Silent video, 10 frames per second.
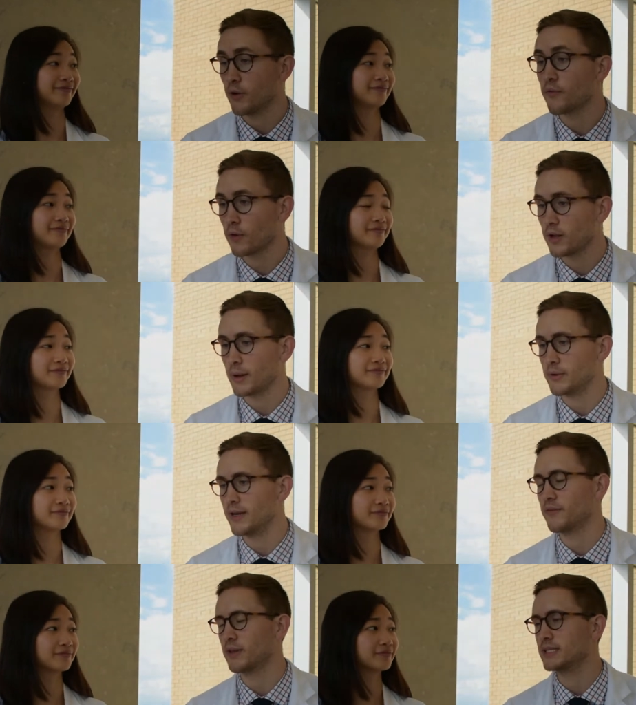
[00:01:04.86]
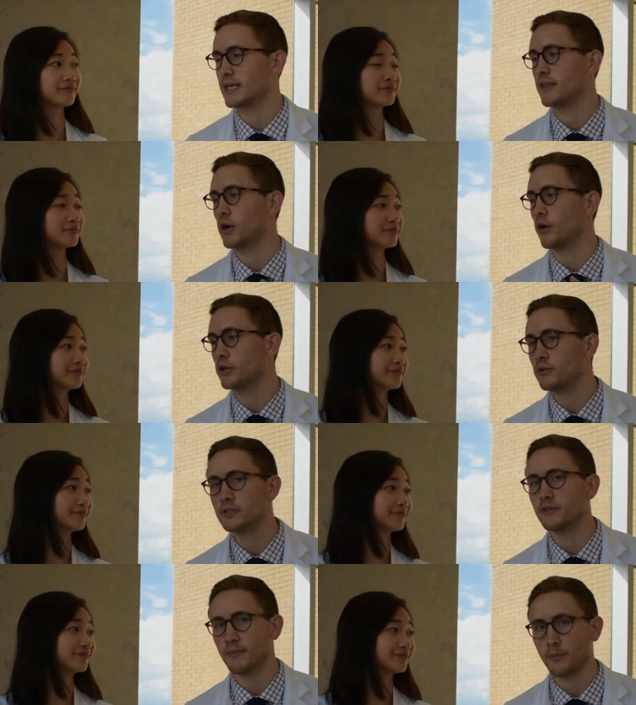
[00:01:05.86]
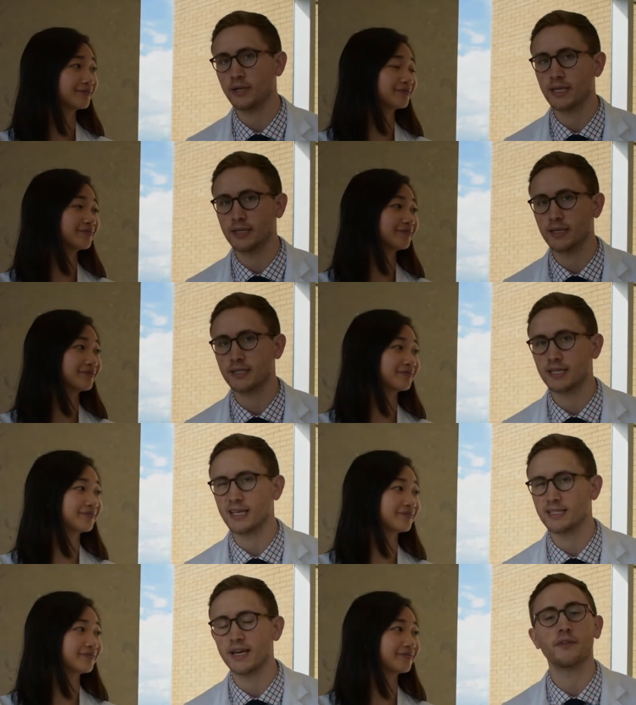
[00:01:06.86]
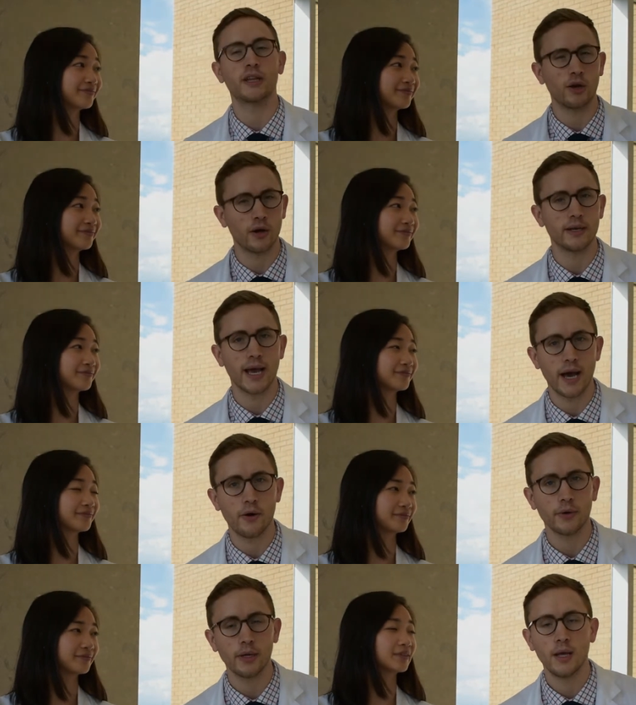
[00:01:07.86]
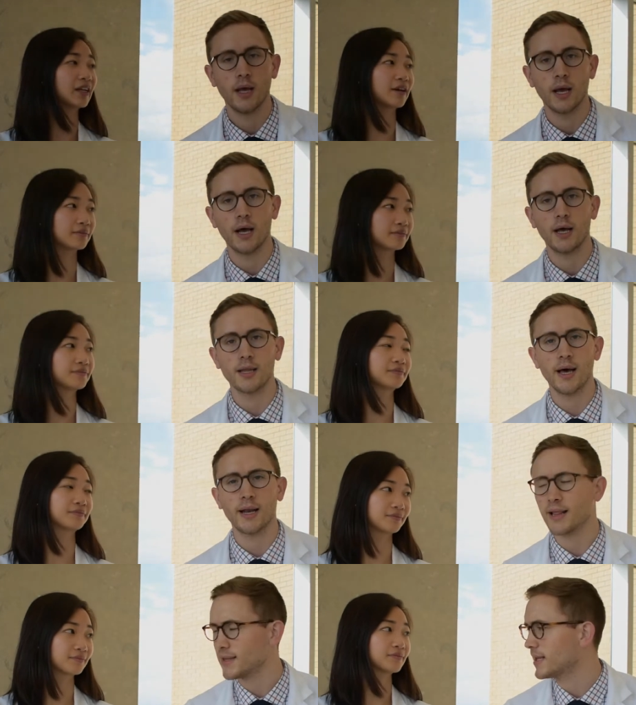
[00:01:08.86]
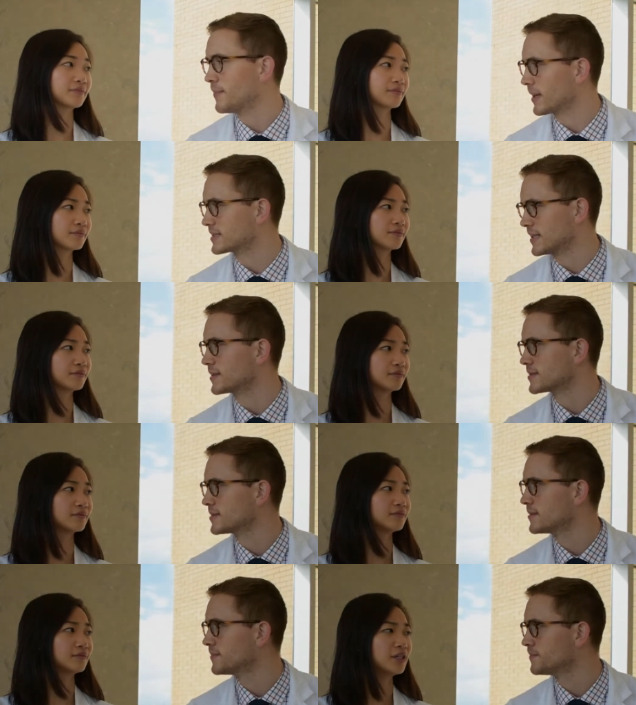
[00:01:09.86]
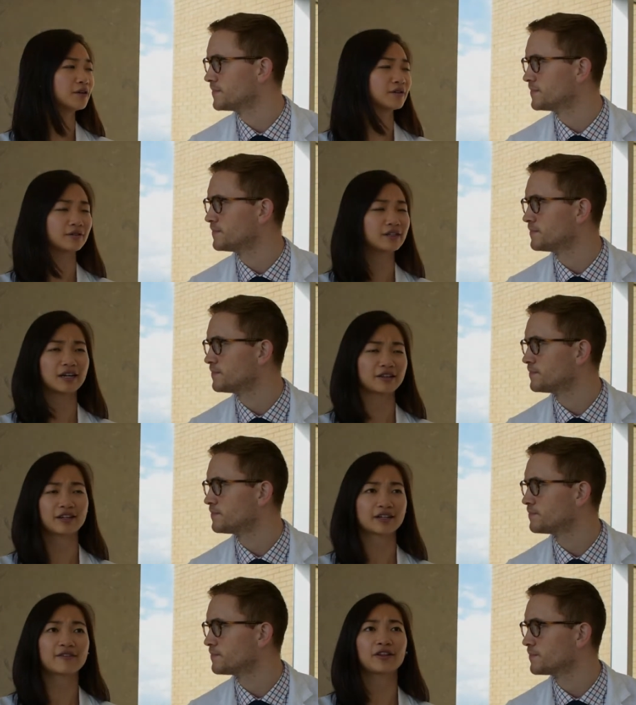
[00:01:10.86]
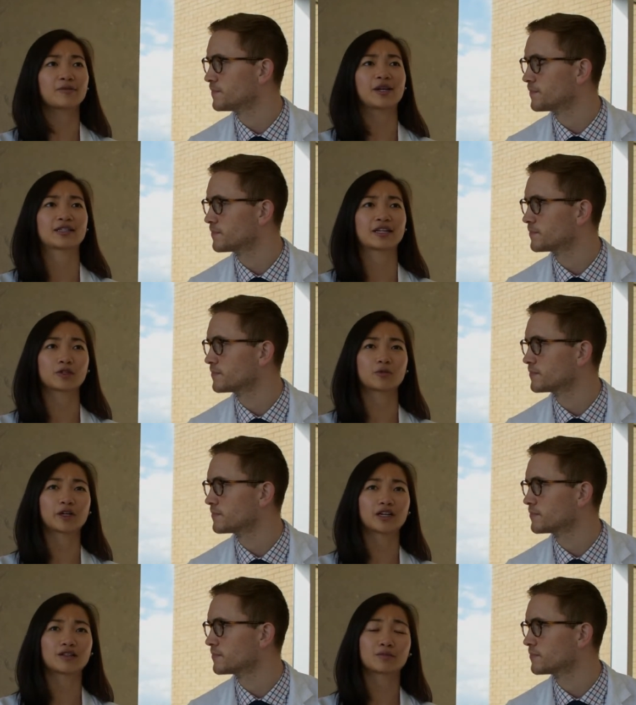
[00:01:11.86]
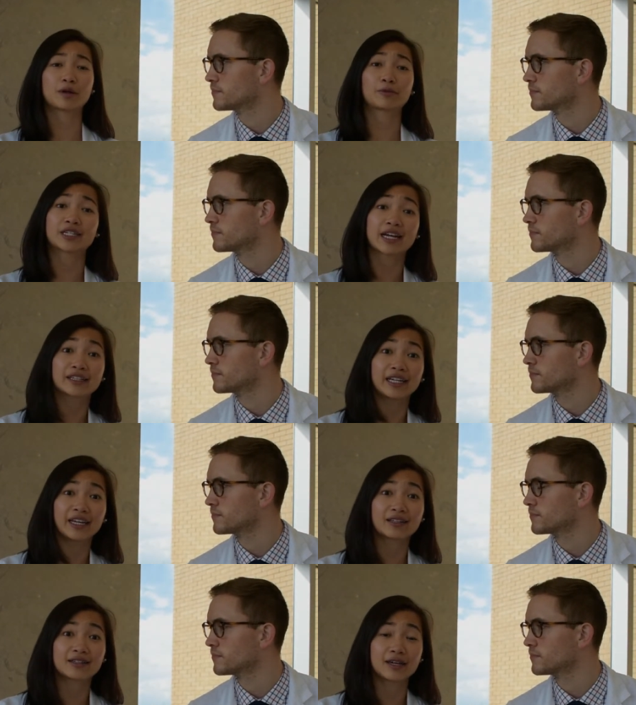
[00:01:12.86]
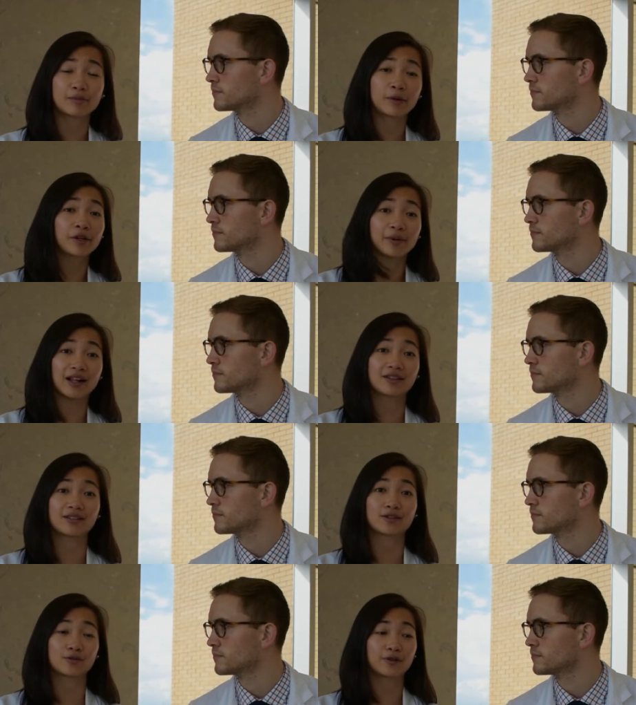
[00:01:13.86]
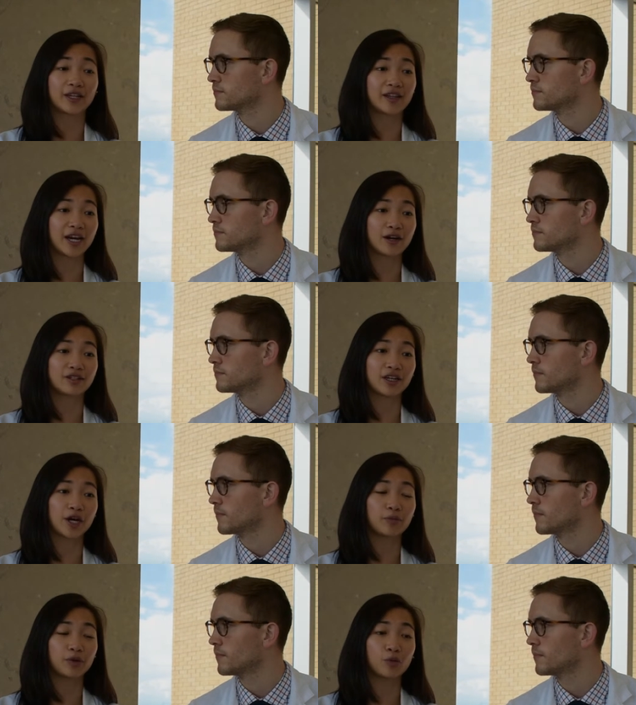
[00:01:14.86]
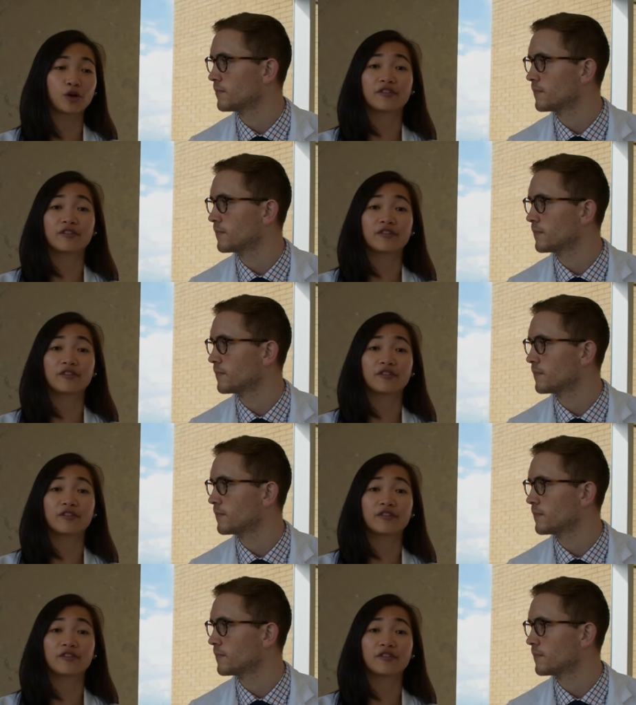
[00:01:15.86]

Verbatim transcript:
Speaker 1: overall, I would definitely say that our use of memory techniques has definitely gone down a lot, and I think that makes sense.
Speaker 2: No, I think it definitely makes sense because memory techniques and memory palaces are really there to help you more